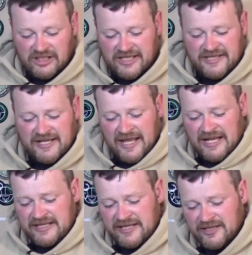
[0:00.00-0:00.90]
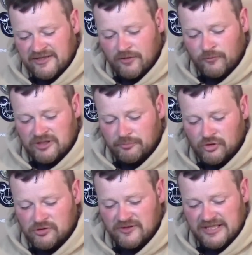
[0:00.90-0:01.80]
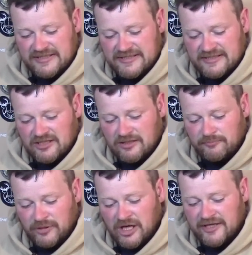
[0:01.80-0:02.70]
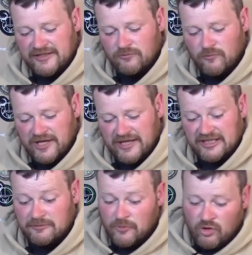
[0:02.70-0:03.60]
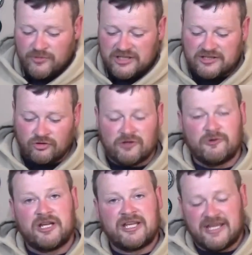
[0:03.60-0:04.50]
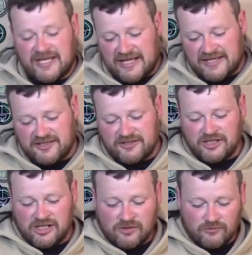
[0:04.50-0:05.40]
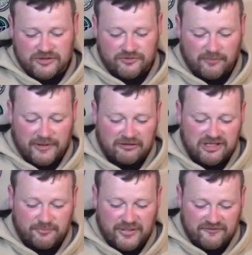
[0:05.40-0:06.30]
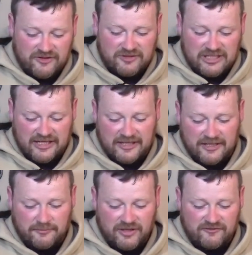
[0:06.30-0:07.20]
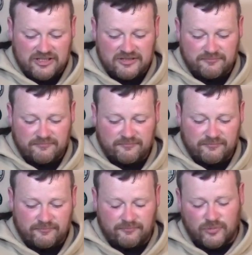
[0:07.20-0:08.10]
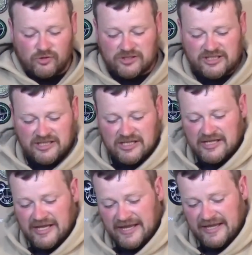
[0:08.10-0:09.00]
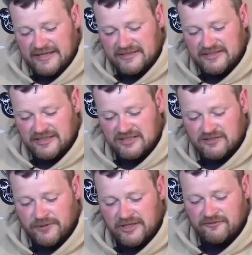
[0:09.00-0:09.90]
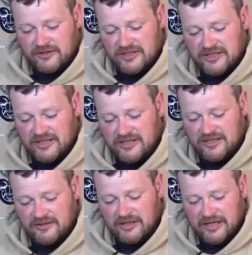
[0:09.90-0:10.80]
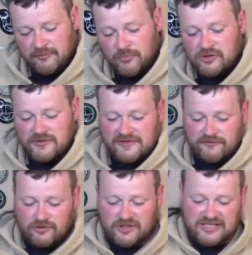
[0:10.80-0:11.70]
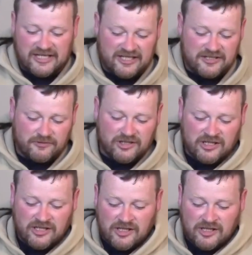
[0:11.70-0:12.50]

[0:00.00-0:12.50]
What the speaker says: getting an Allen key in there with the bolt release blocking the way. At the moment, the only way I could get at it was drop out the pivot bolt and swing the bolt release forwards to get into it.